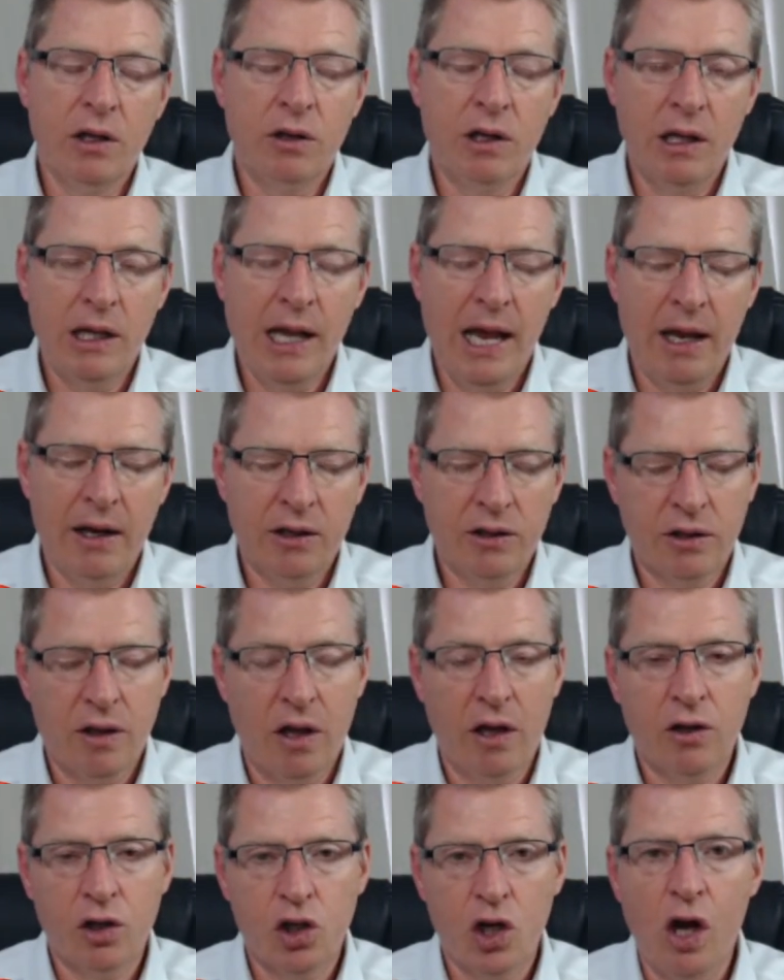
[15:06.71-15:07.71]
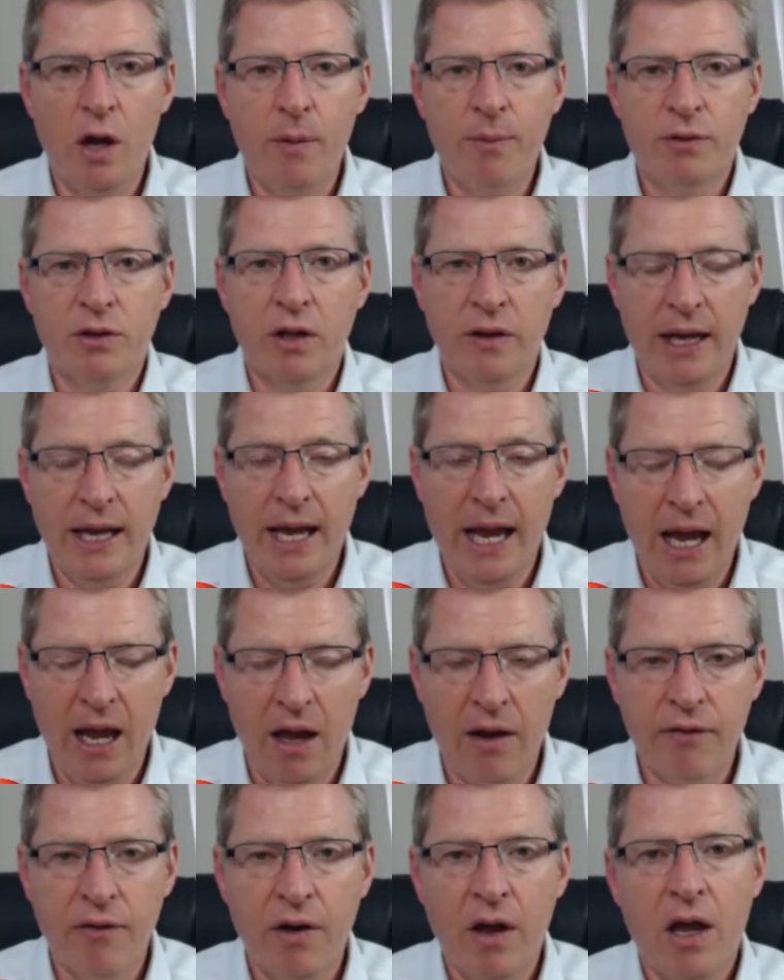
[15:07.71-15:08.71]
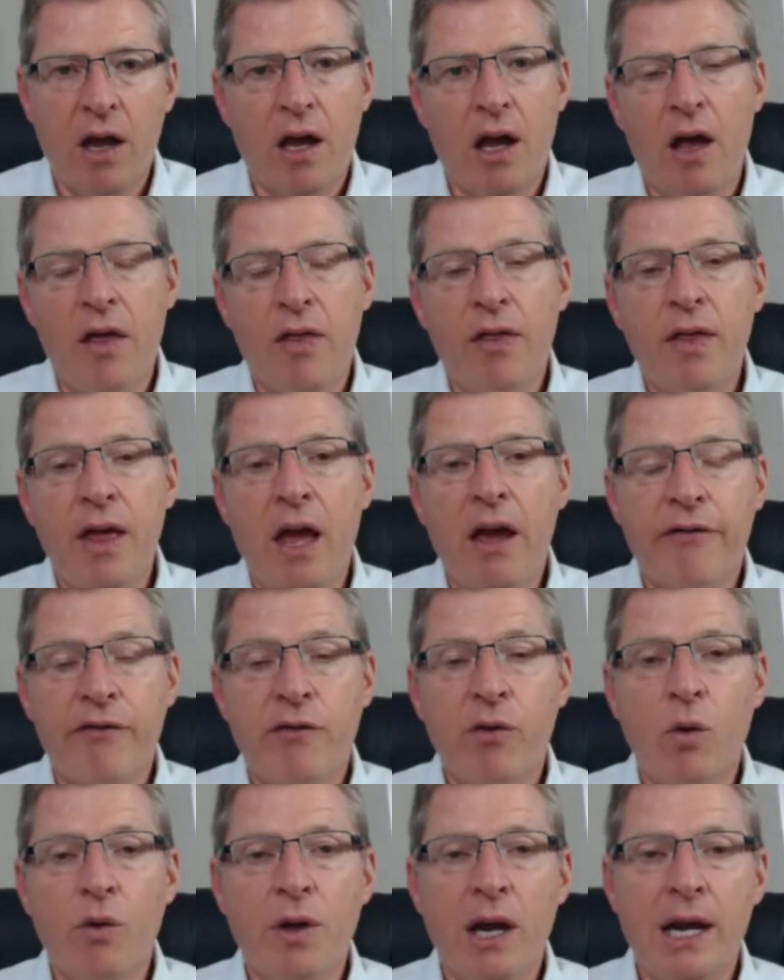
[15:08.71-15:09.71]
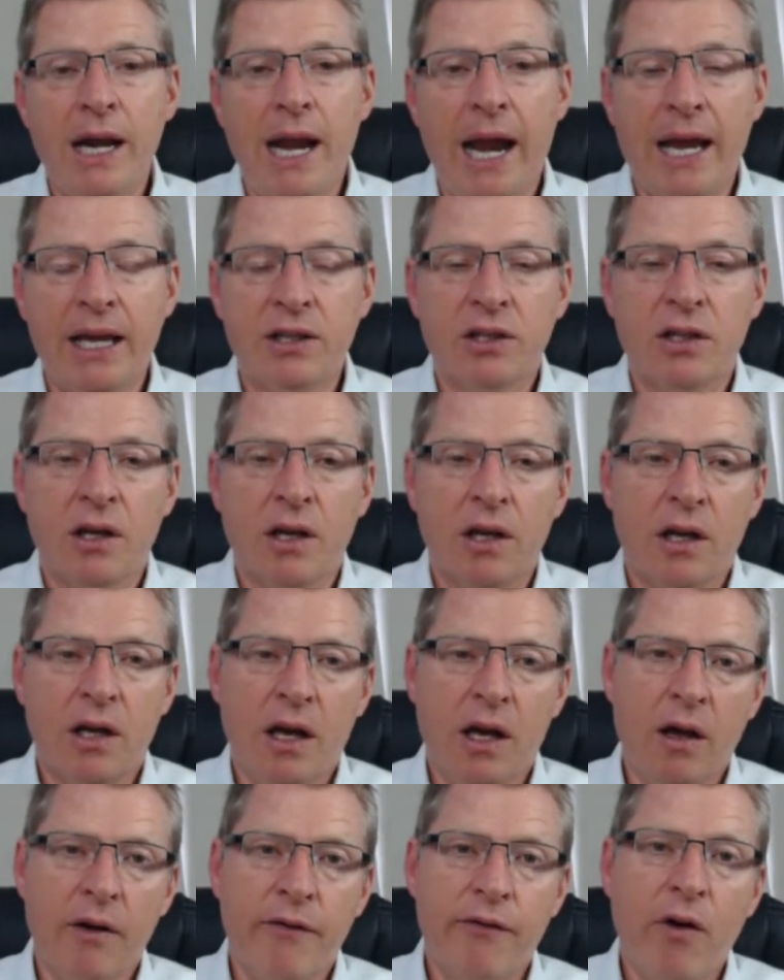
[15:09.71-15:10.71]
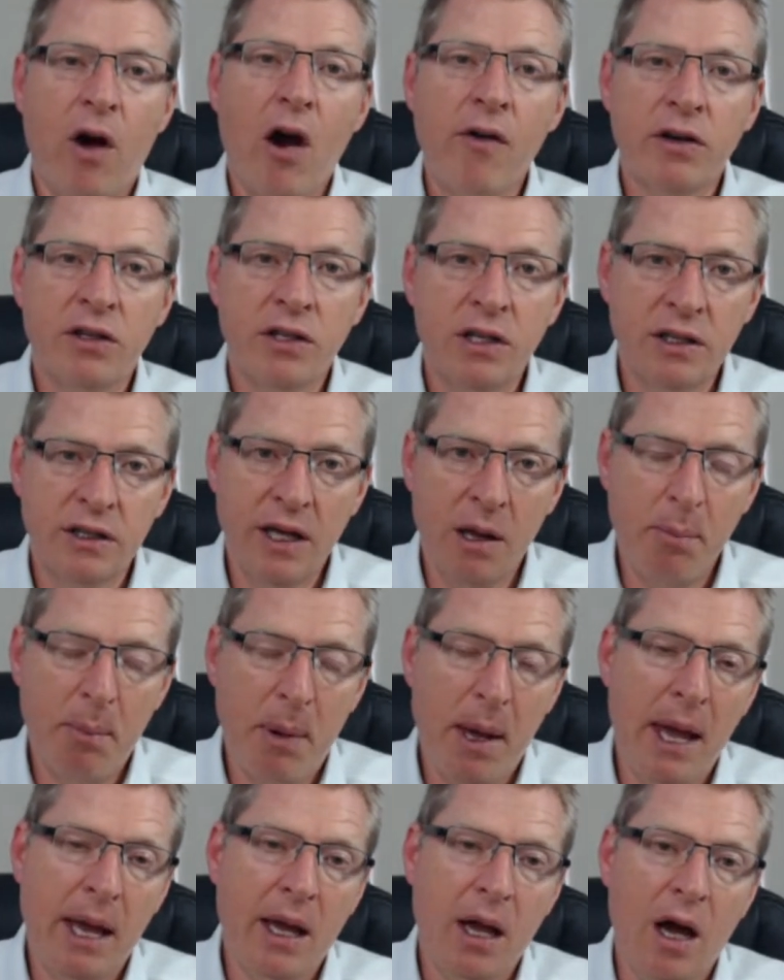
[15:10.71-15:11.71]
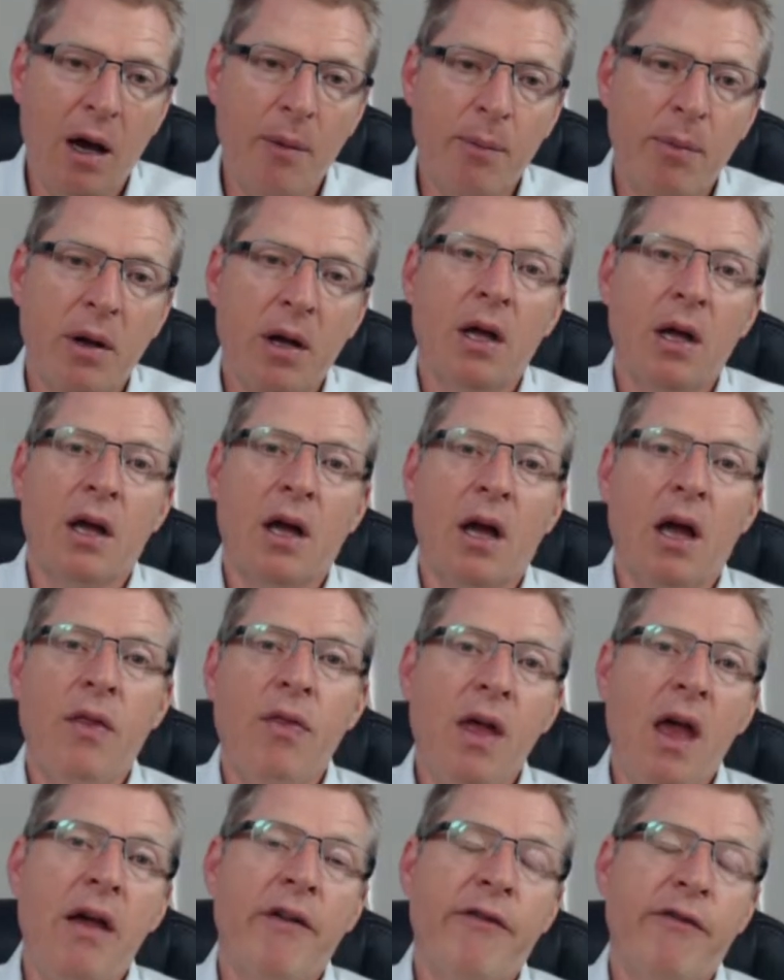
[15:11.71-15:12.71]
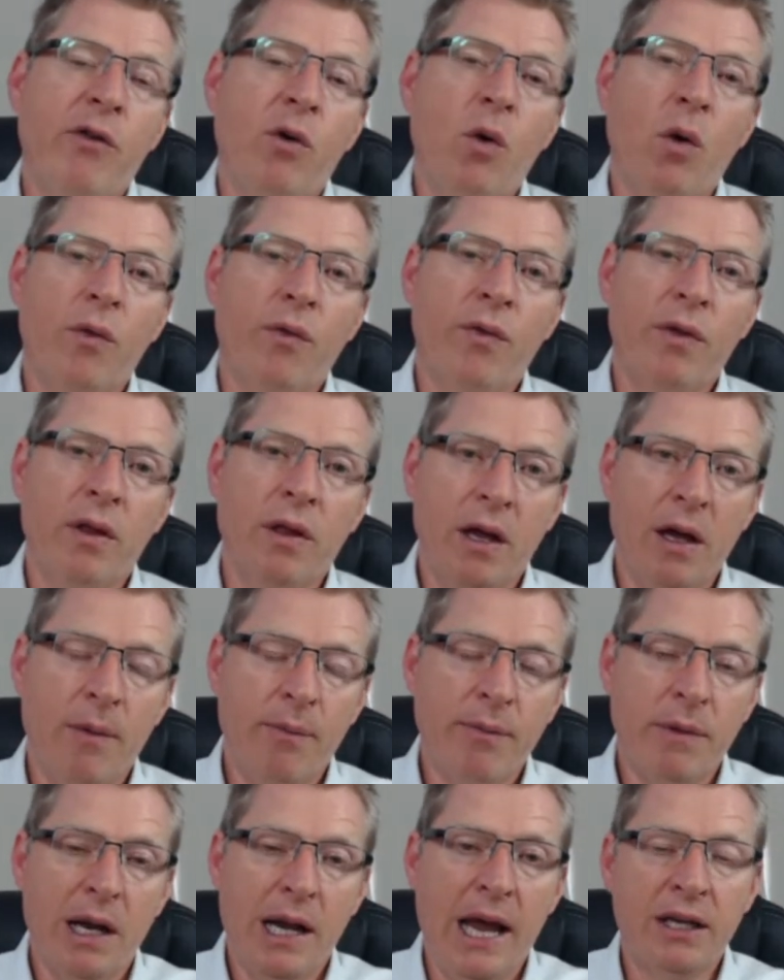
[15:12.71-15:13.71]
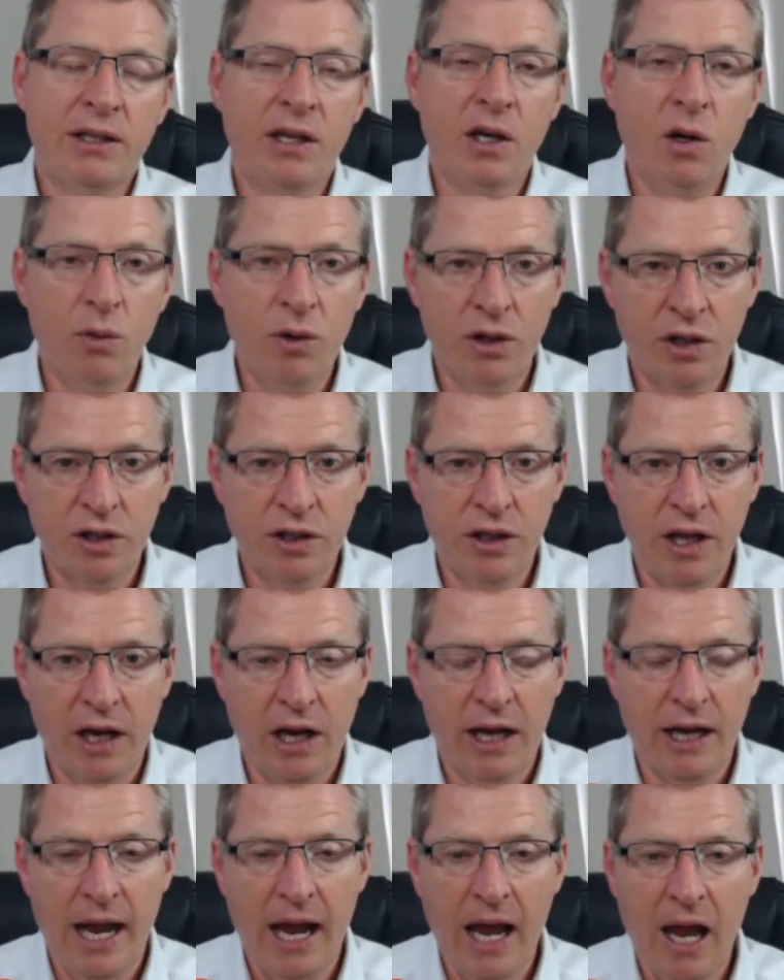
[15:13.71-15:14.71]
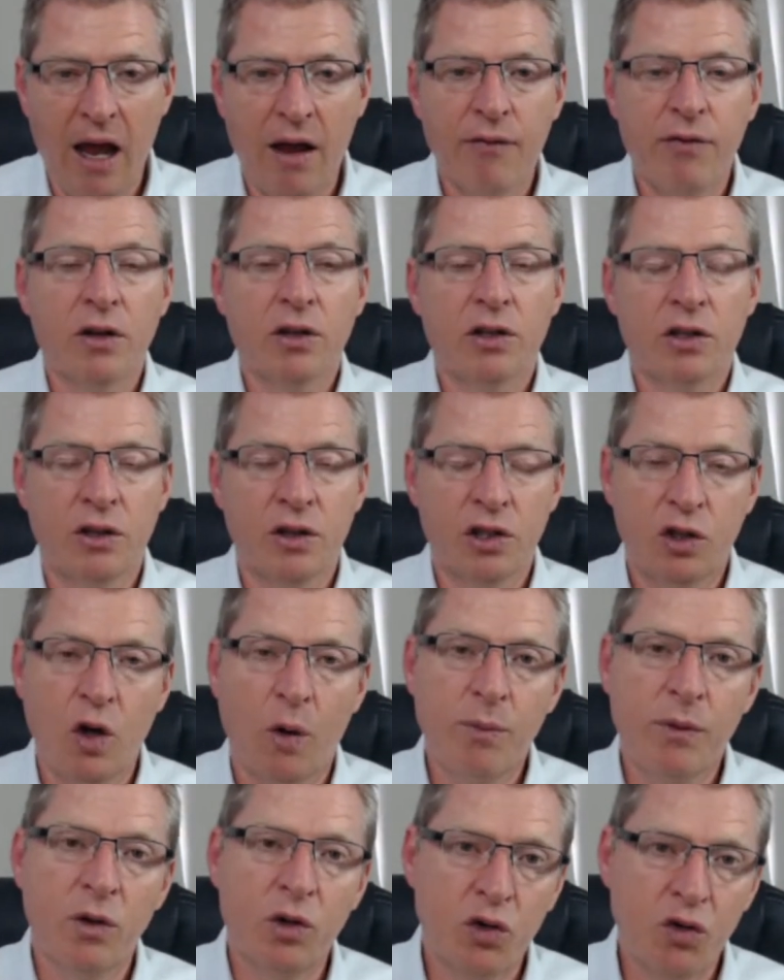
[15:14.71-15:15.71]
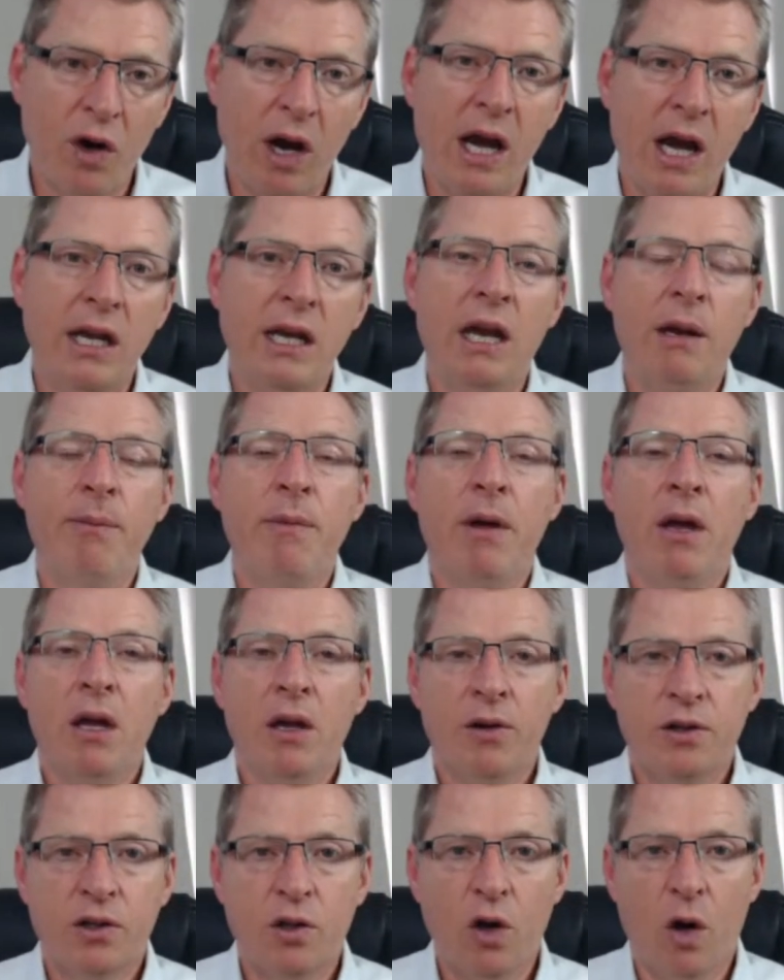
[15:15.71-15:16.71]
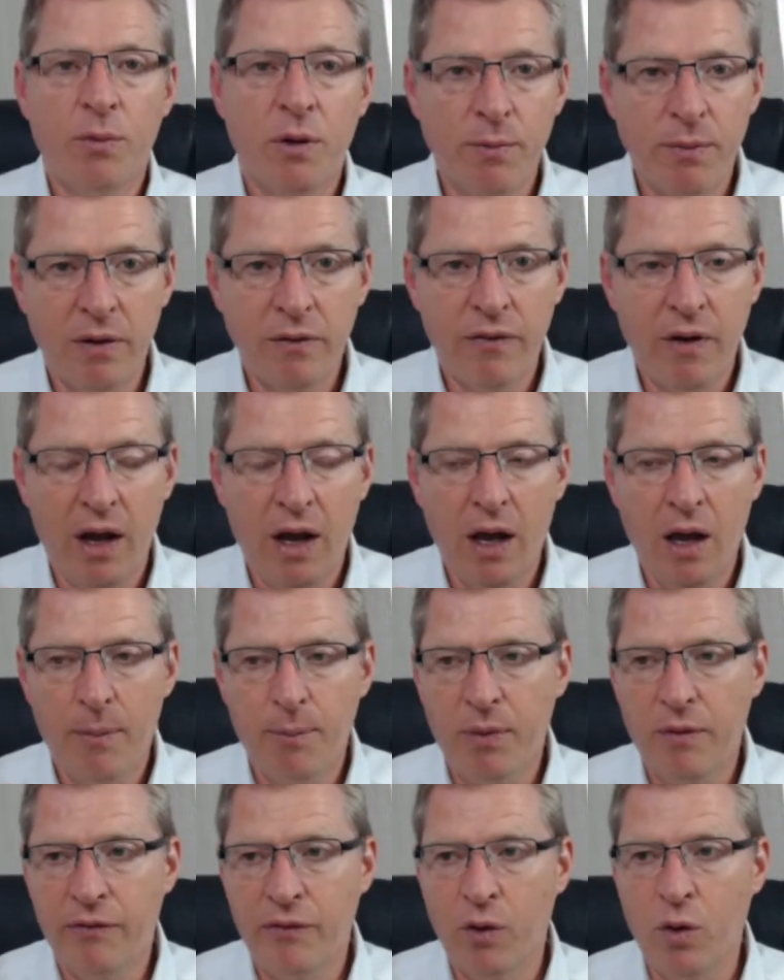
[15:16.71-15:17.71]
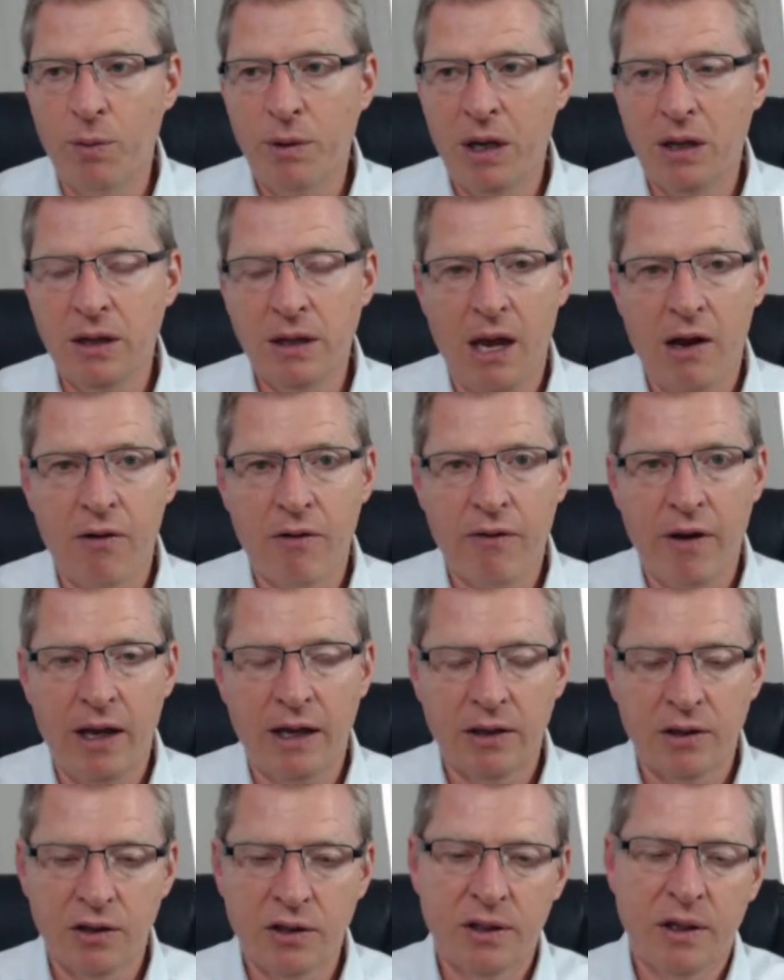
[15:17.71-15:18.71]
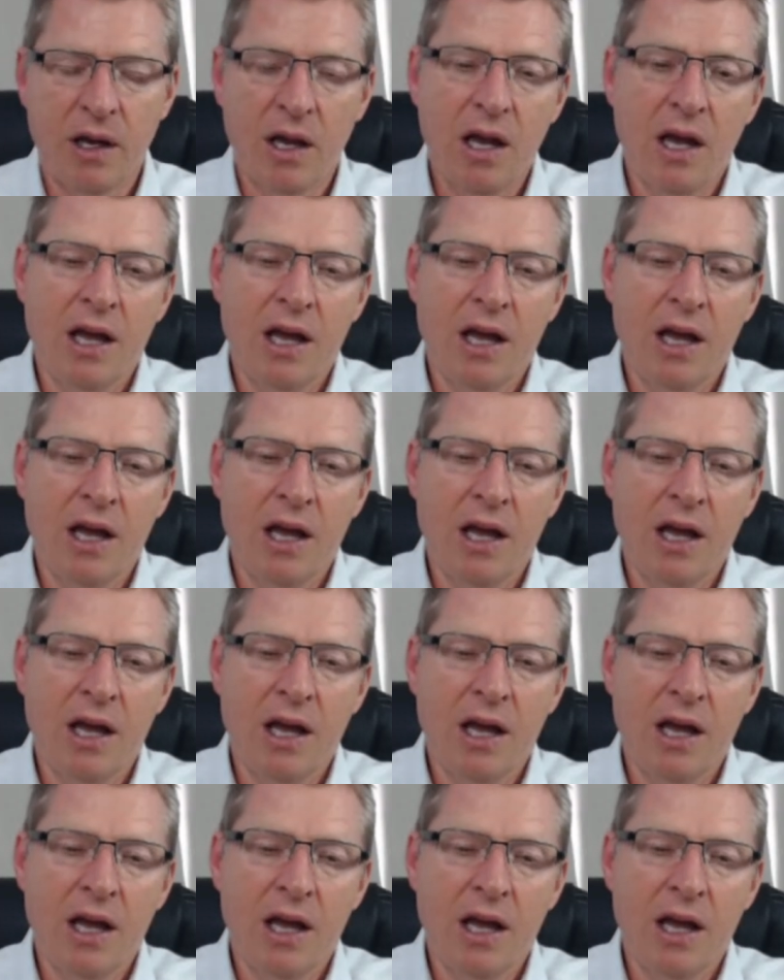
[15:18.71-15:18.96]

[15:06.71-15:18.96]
less germs that they have, and therefore the less viruses they pick up, and therefore the less illnesses they're going to have. That's going to stop them training, stop them performing in their events.